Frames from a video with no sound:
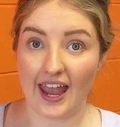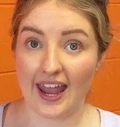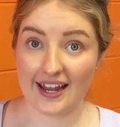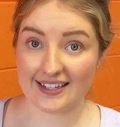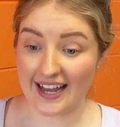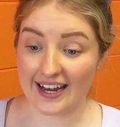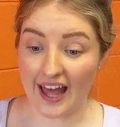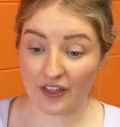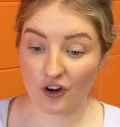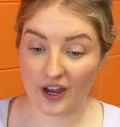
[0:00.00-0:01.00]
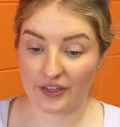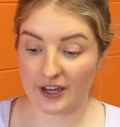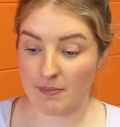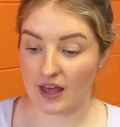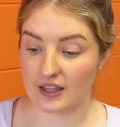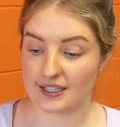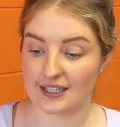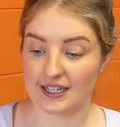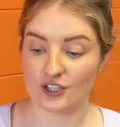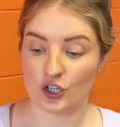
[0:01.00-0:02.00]
And another great thing about
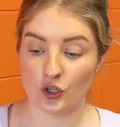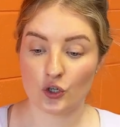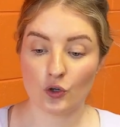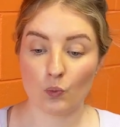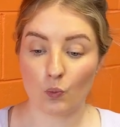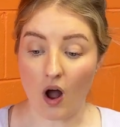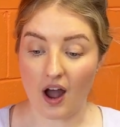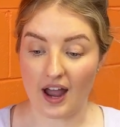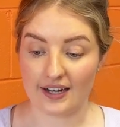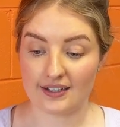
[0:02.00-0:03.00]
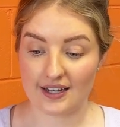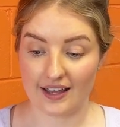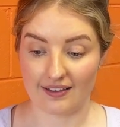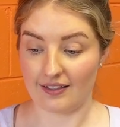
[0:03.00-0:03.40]
this is you could wind